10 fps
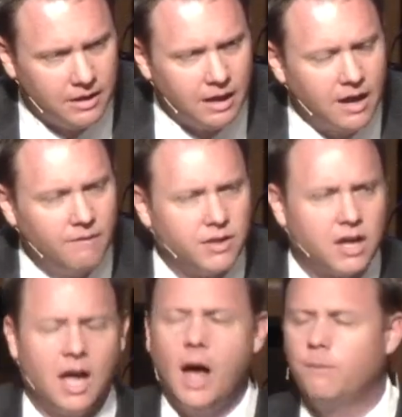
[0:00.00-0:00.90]
None of the
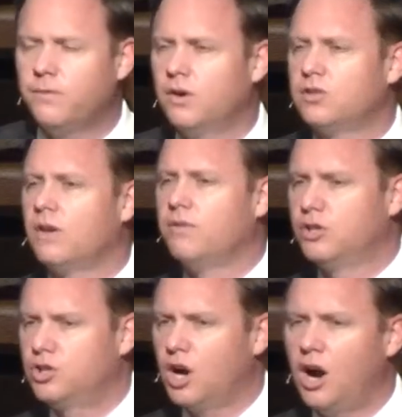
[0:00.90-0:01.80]
comforts of the
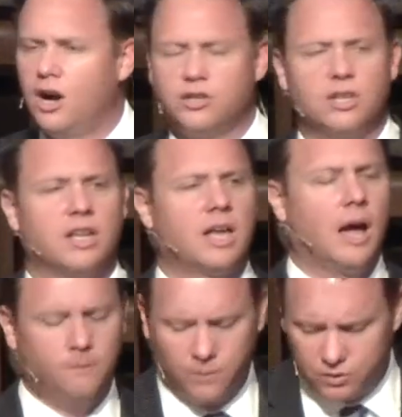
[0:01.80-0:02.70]
church and the
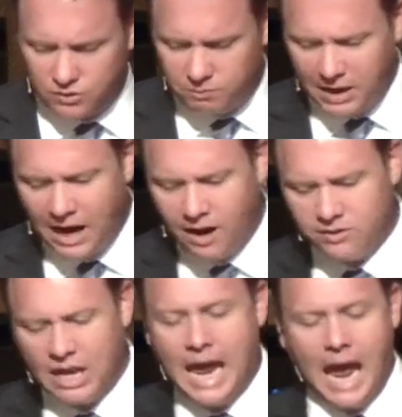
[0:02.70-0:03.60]
comforts of
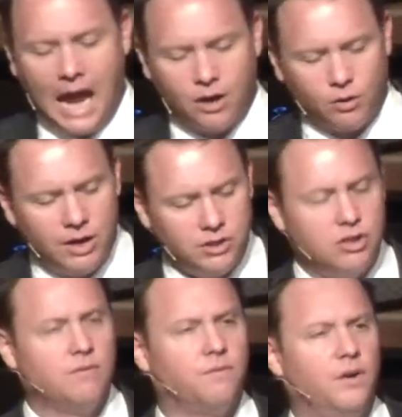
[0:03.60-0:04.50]
parents and
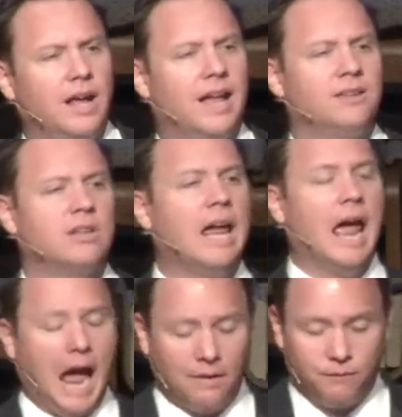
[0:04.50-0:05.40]
Christian friends
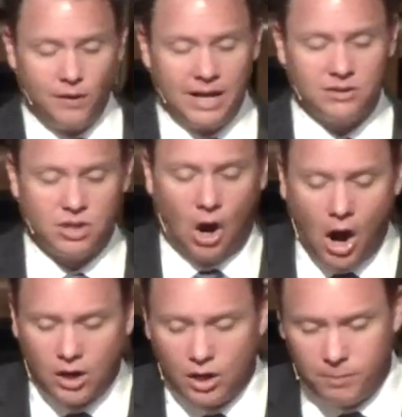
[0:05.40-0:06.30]
and friends that
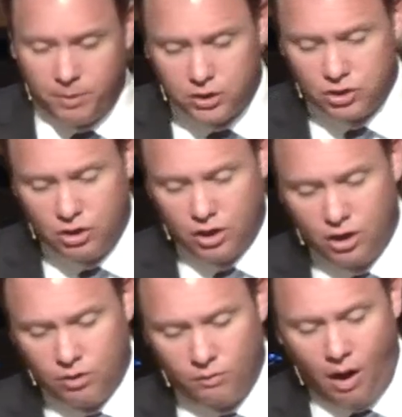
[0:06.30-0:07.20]
aren't going to push you to
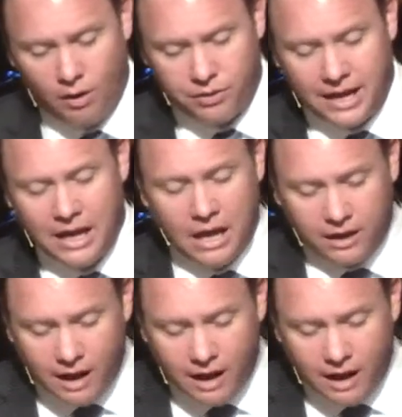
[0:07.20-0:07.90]
do the wrong thing,